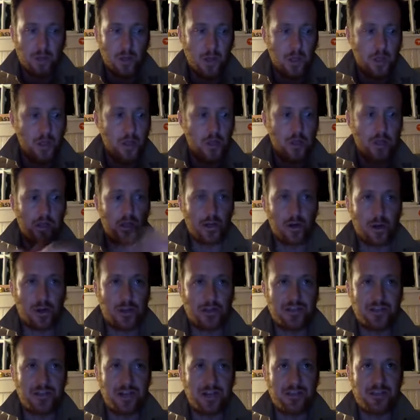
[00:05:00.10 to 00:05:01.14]
You can
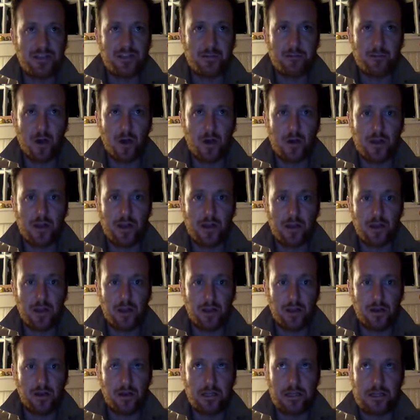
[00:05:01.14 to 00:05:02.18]
criticize him all day
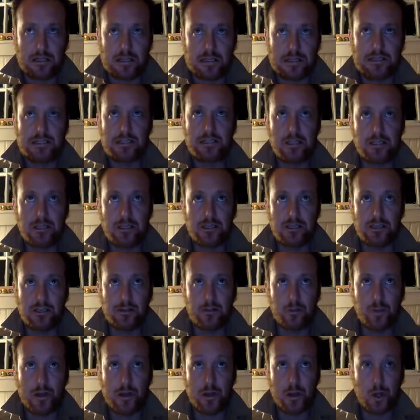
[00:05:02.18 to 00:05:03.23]
long. Literally,
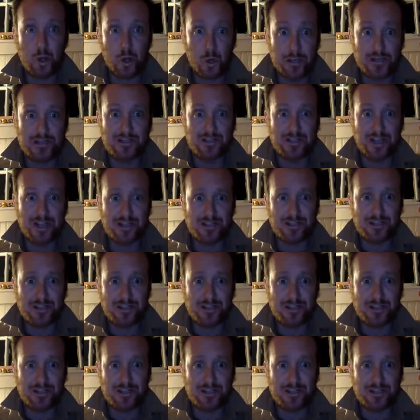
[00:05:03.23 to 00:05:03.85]
when you criticize